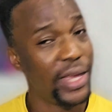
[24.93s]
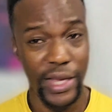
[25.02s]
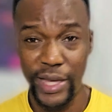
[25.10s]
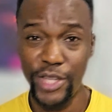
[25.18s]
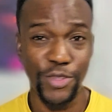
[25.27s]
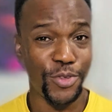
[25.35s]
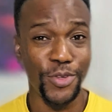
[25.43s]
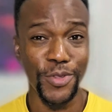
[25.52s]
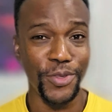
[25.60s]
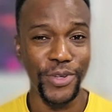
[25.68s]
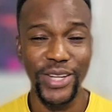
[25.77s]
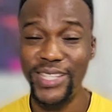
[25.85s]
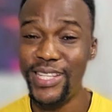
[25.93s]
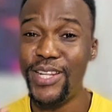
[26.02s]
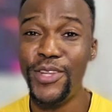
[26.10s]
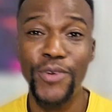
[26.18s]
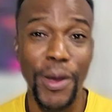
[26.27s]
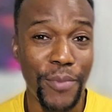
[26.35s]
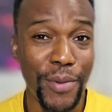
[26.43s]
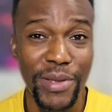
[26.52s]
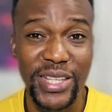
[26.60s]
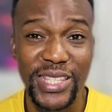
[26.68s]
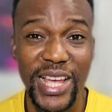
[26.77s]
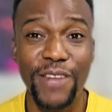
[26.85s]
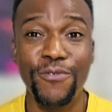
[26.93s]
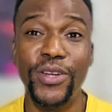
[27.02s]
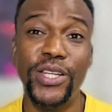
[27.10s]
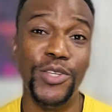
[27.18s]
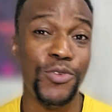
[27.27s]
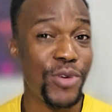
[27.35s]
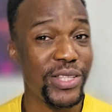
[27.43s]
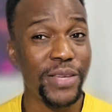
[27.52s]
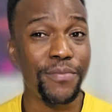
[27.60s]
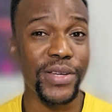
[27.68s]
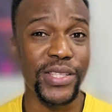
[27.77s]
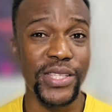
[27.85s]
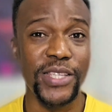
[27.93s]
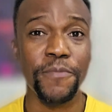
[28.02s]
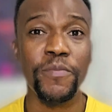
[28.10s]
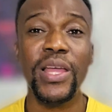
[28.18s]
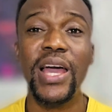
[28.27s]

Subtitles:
In case you don't know, there's a new appointment site for the US Embassy.